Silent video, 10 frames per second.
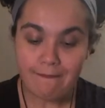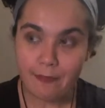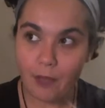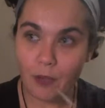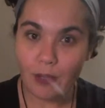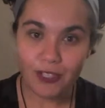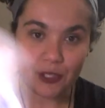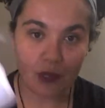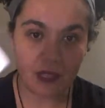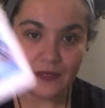But we
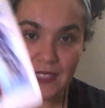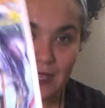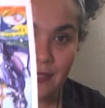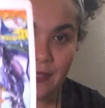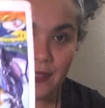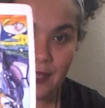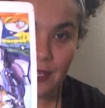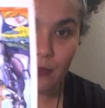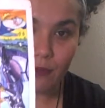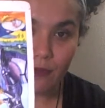also have Death
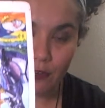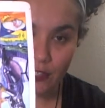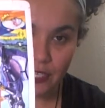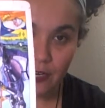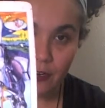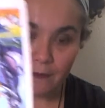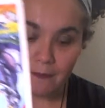in the reverse here.